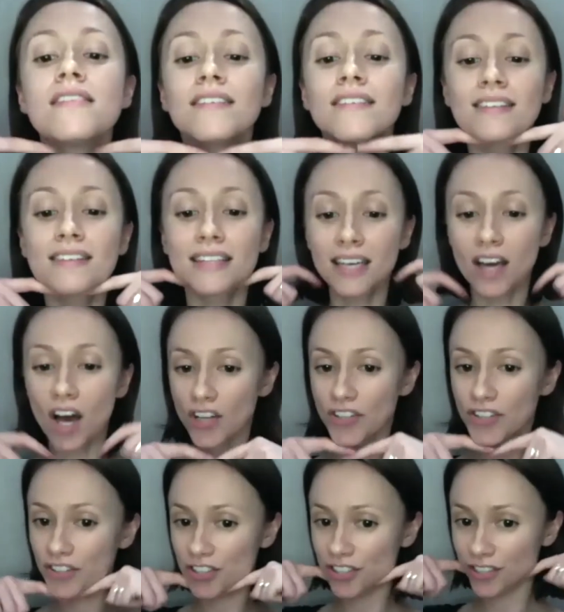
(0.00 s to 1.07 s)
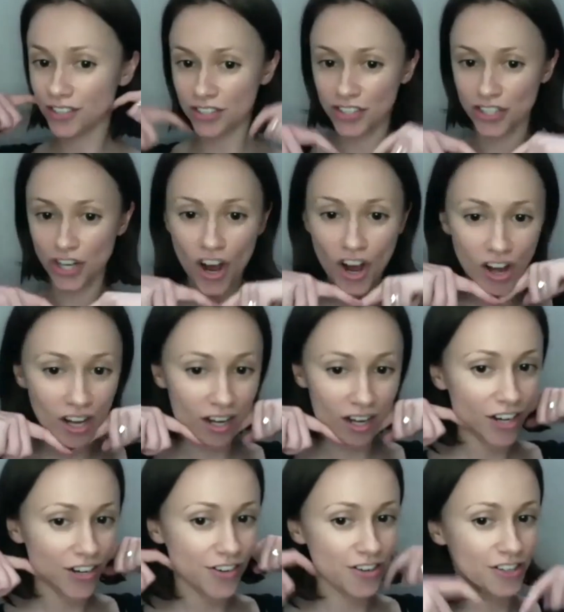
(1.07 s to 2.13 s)
the under jaw,
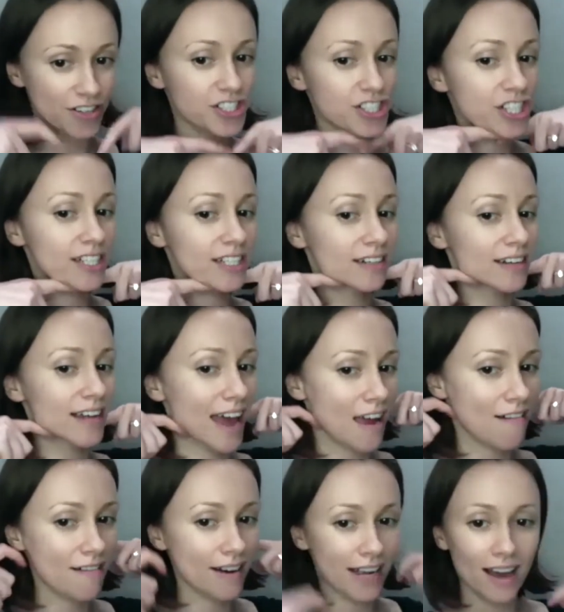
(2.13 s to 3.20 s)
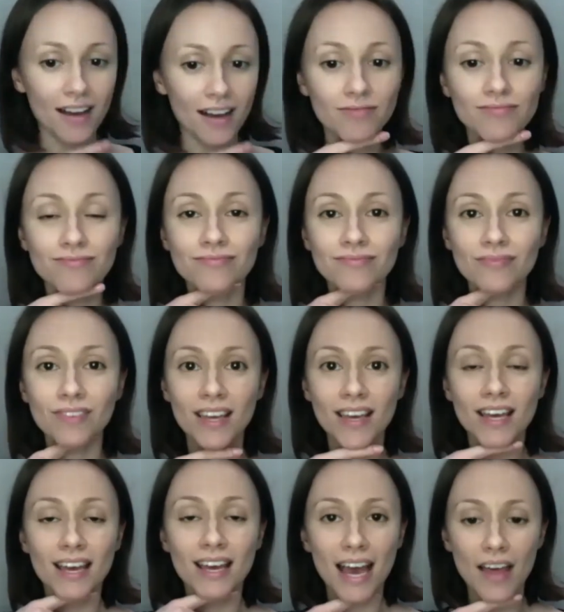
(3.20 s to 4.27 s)
under chin area.
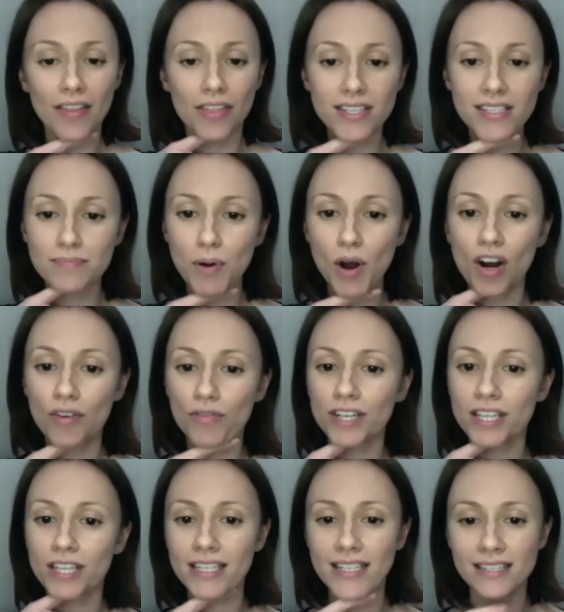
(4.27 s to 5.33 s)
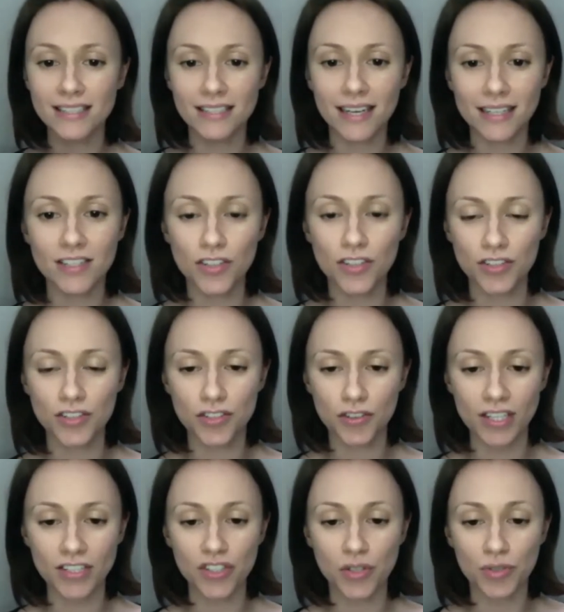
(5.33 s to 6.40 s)
And this part really needs a nice good
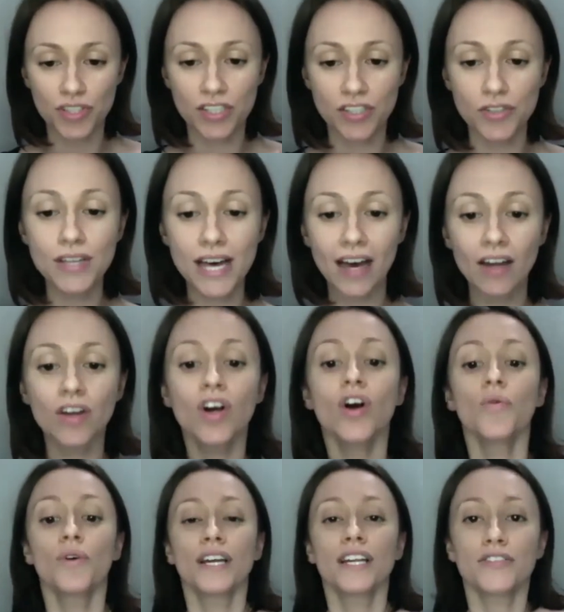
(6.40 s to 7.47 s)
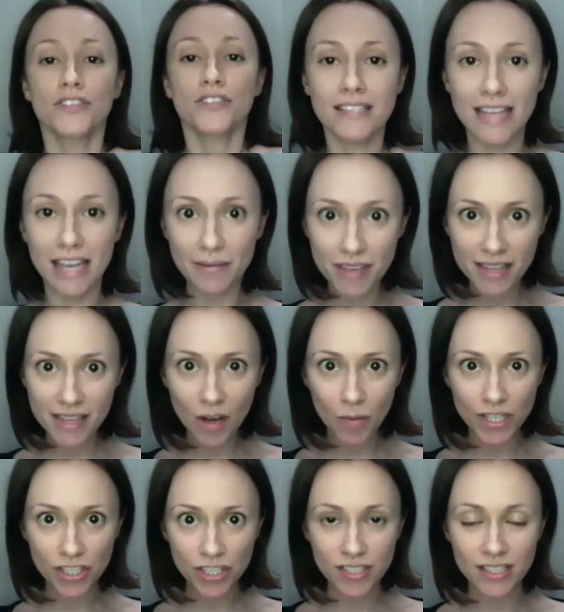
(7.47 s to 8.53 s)
stretch. So to do that, we're going to do the same thing that we
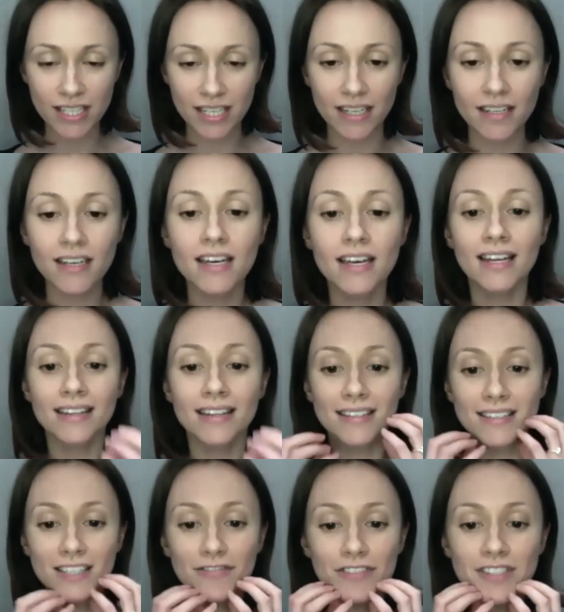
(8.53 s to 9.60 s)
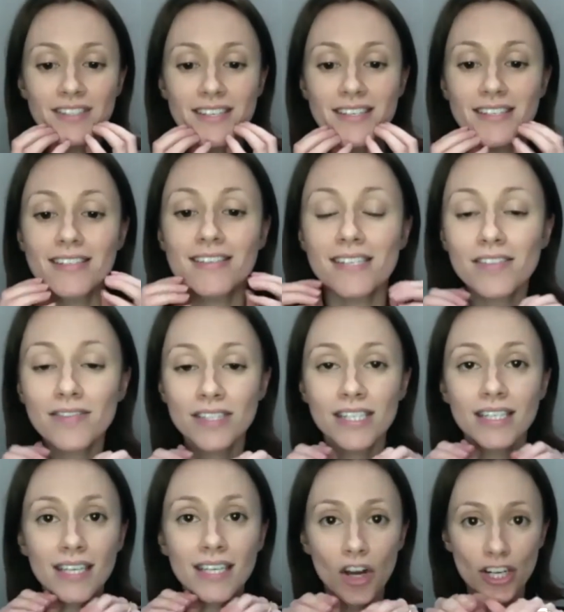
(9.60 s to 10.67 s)
just did. The difference is instead of
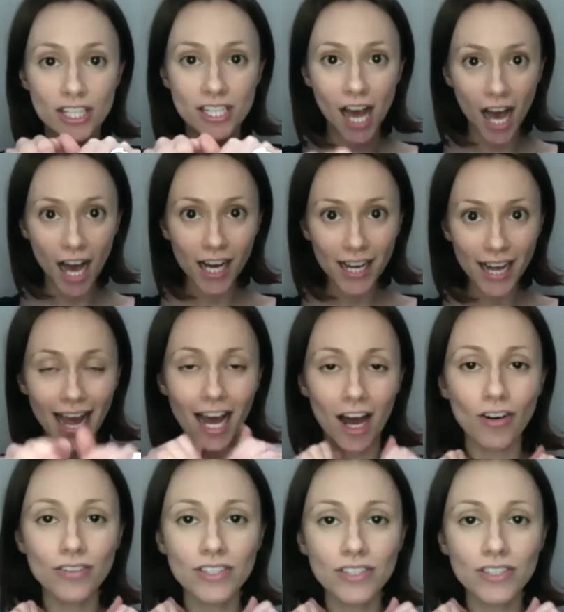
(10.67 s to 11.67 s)
sticking our tongue out,